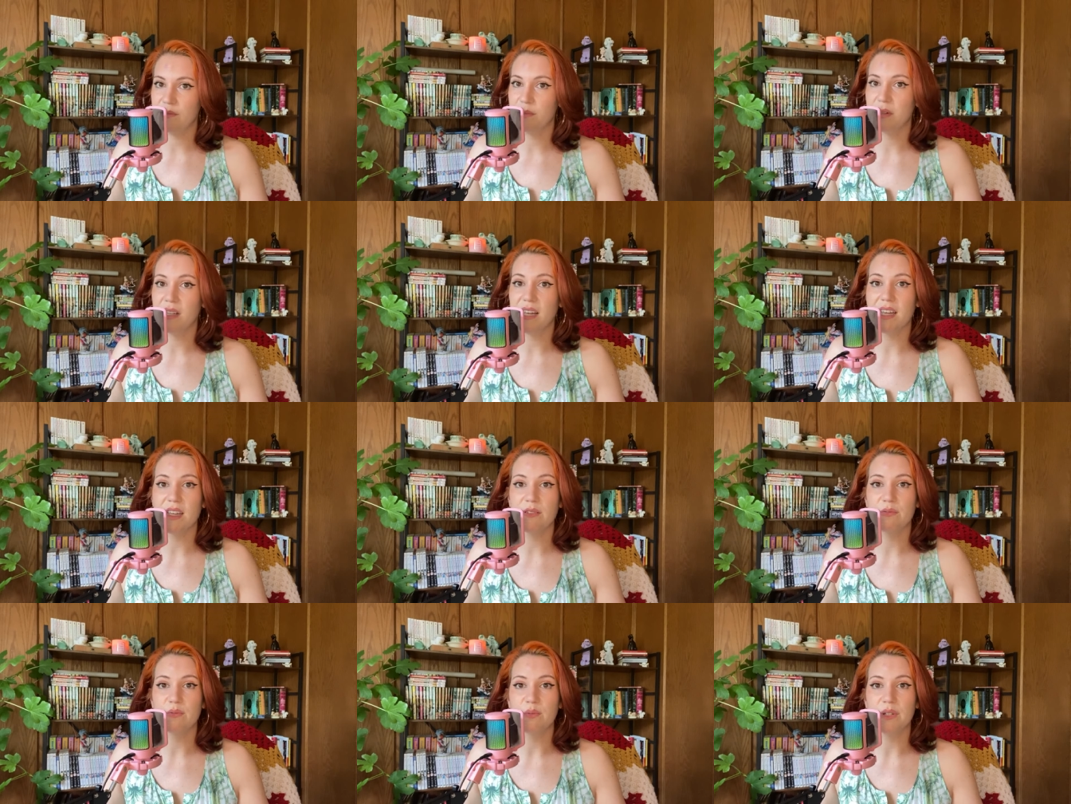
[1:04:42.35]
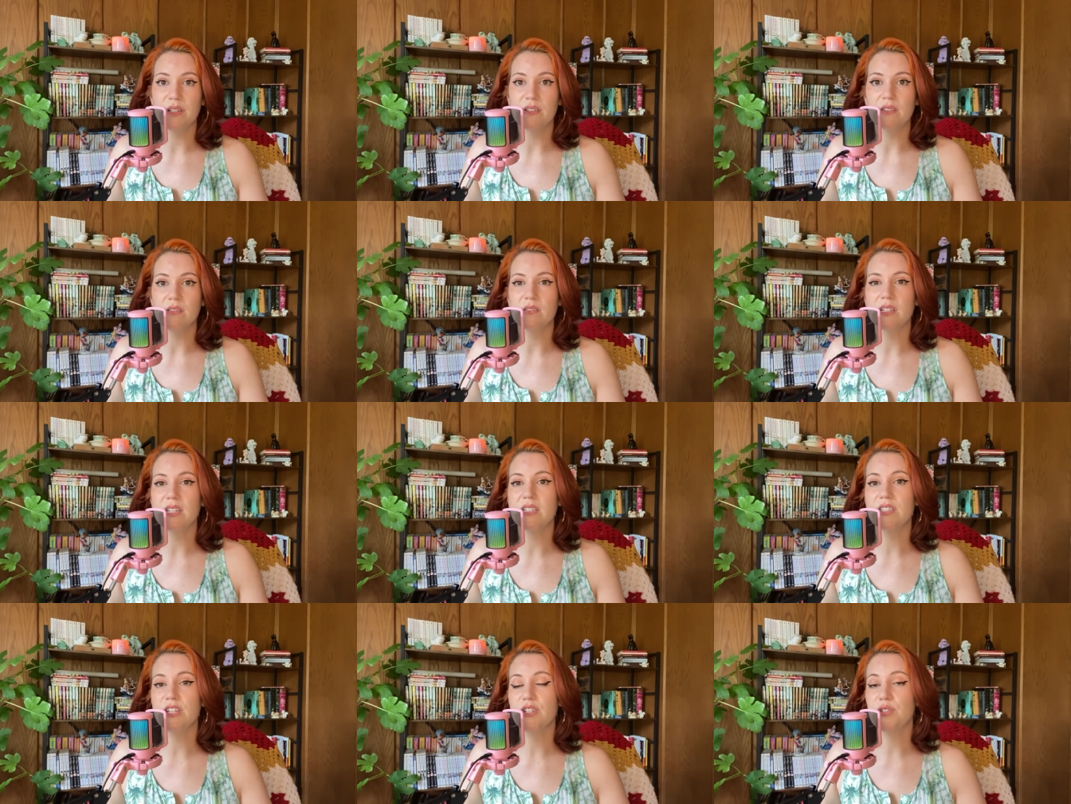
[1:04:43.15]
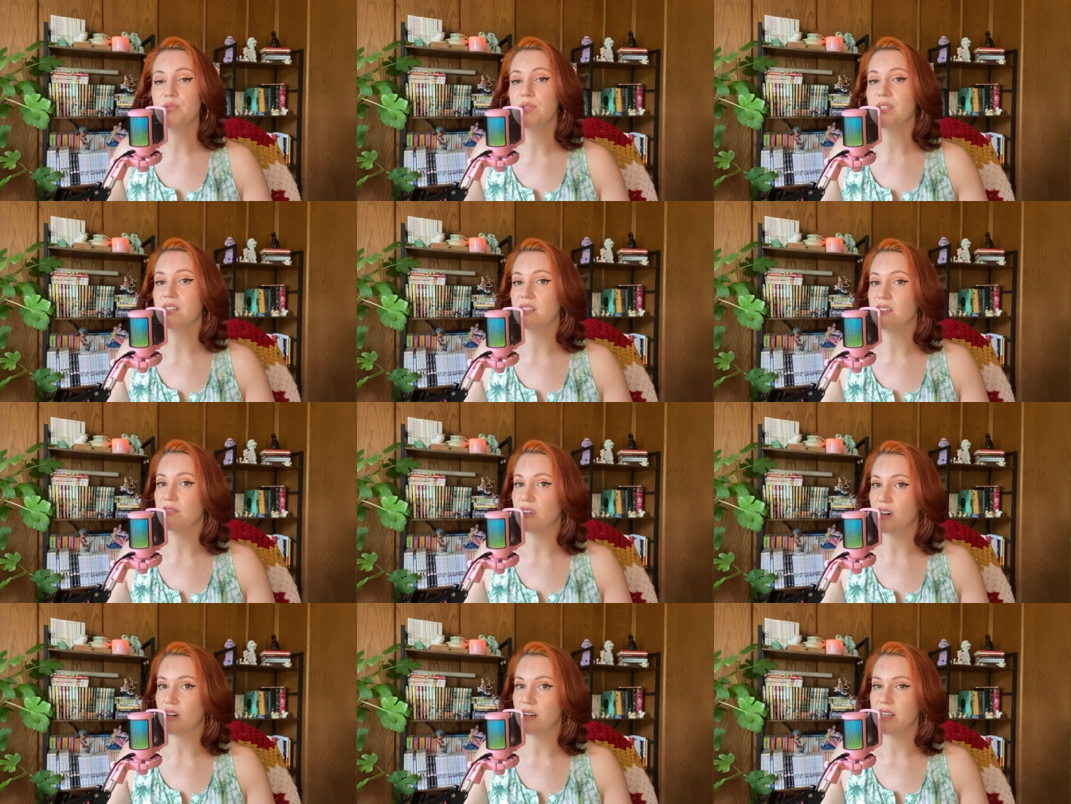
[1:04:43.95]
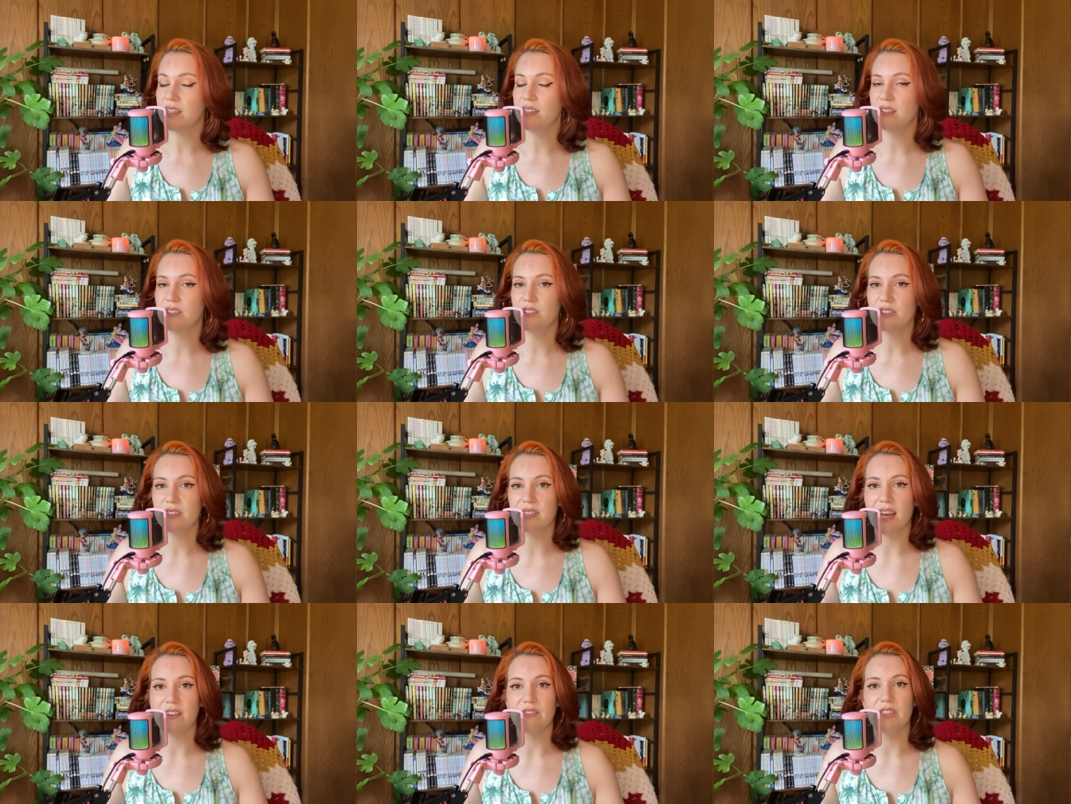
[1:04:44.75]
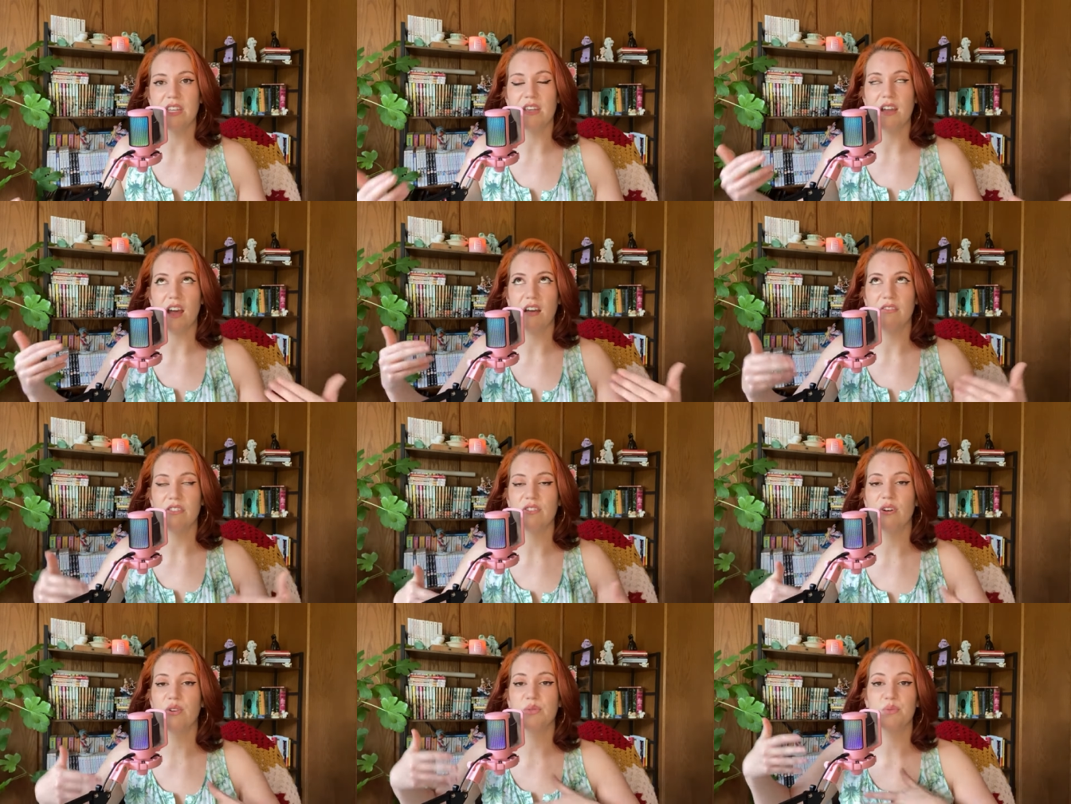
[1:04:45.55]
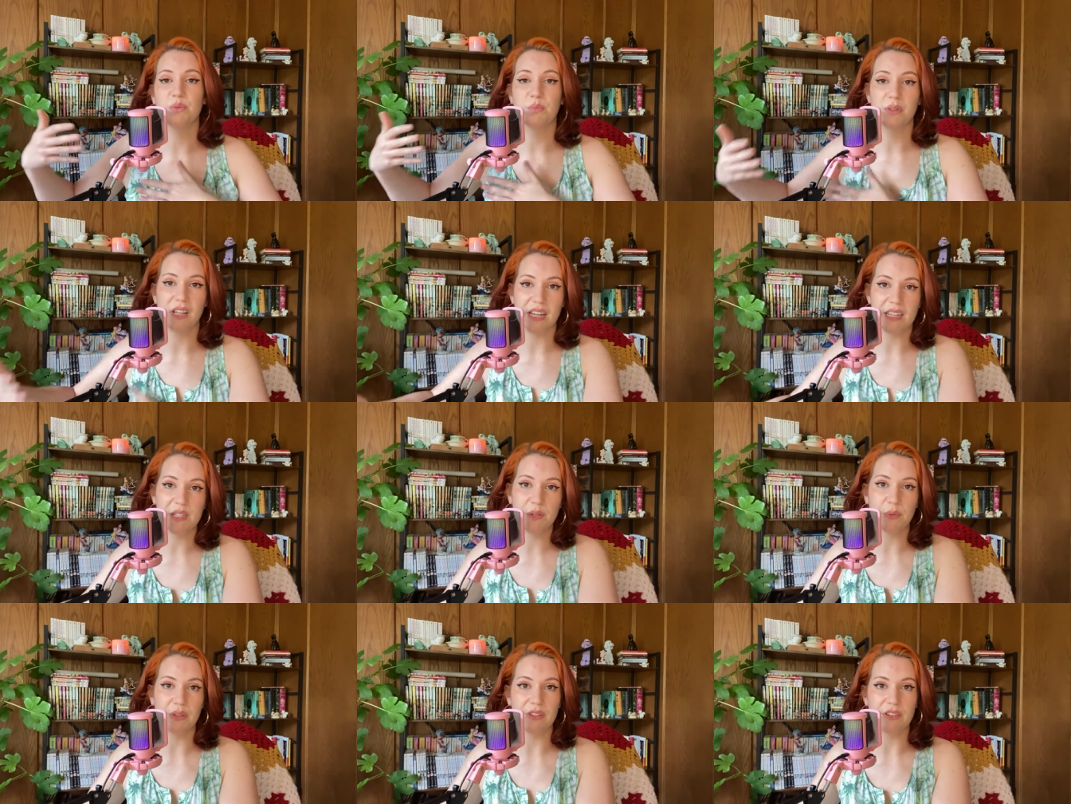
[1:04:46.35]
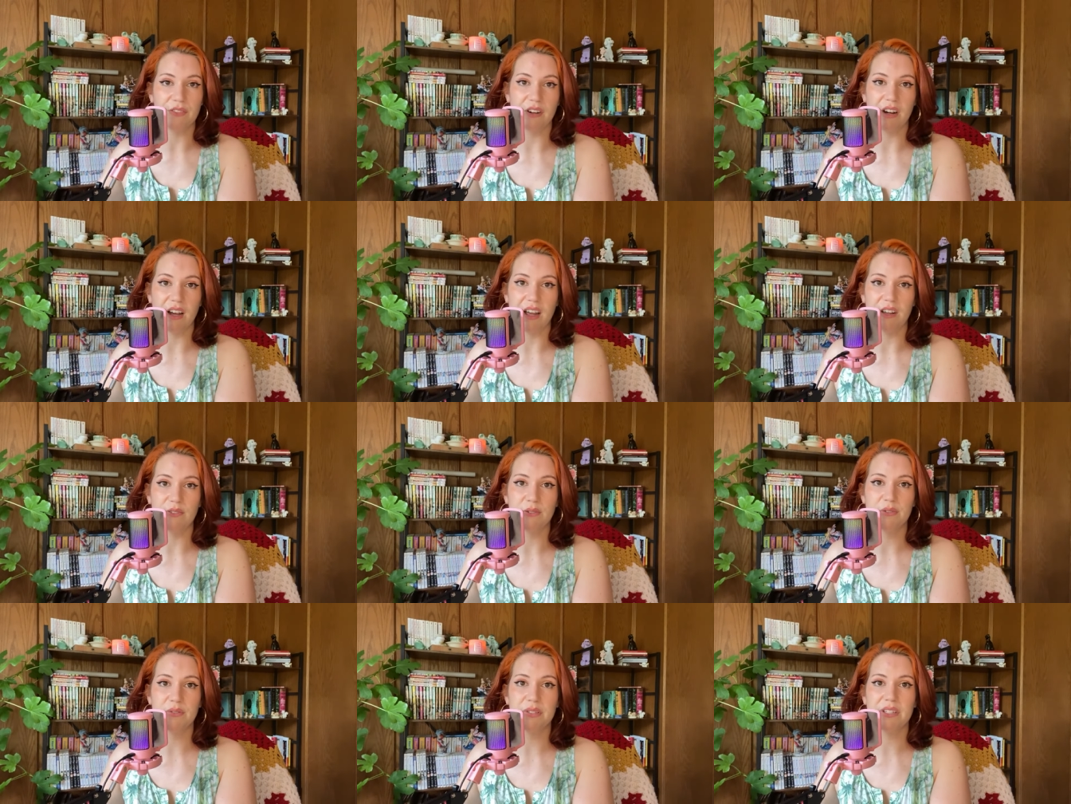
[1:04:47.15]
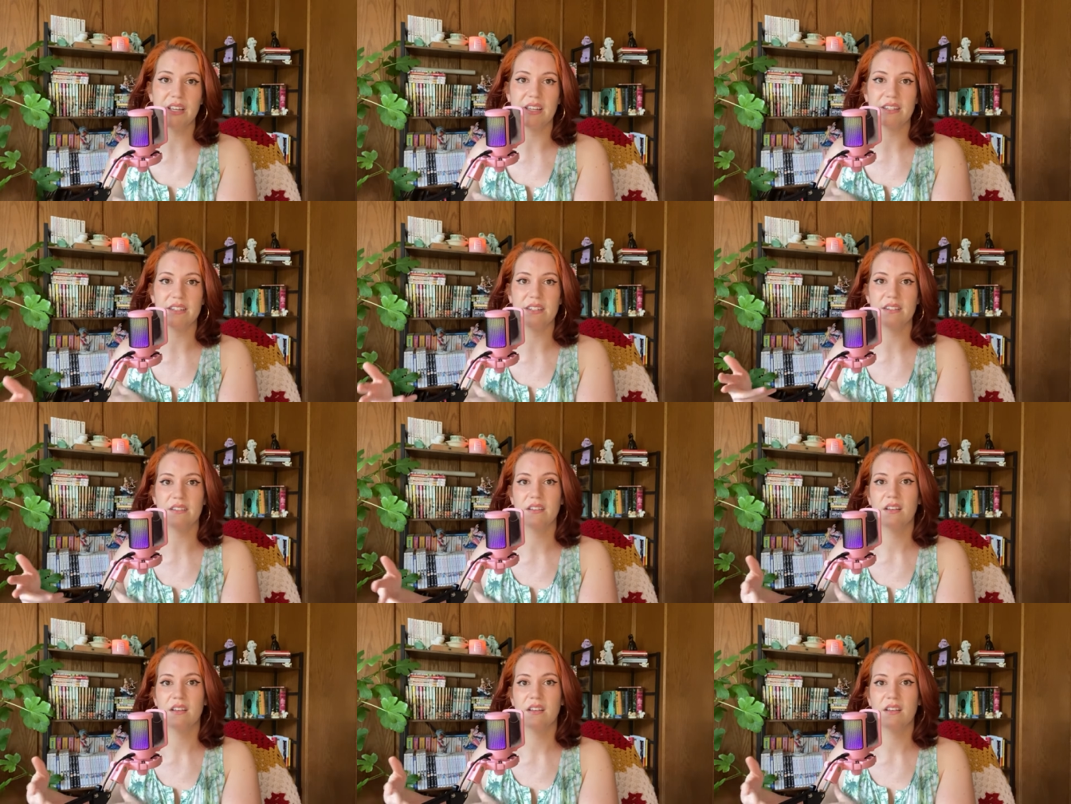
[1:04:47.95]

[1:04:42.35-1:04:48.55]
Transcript: Plave will continue to live on and just have the avatars replaced with different idols as